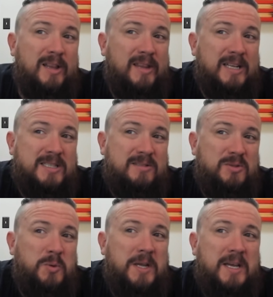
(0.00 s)
That's
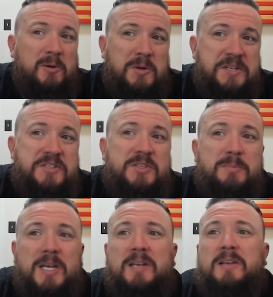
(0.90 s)
the way that reads to
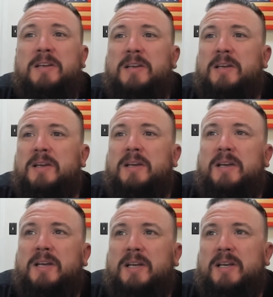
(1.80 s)
me.
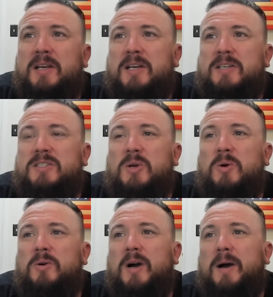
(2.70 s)

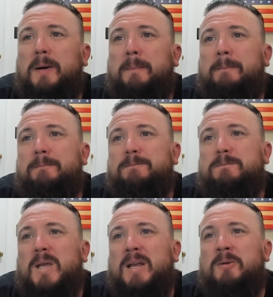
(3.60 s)
So
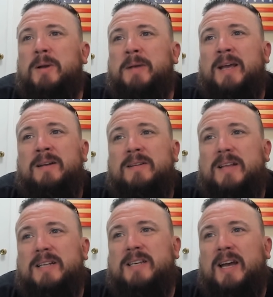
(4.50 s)
anyway, man,
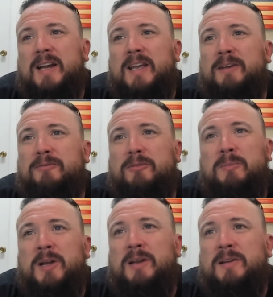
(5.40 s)
that's kind of it for
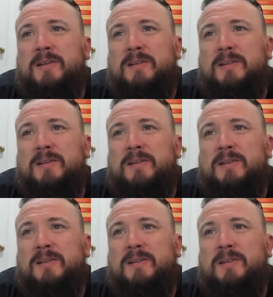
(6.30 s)
me.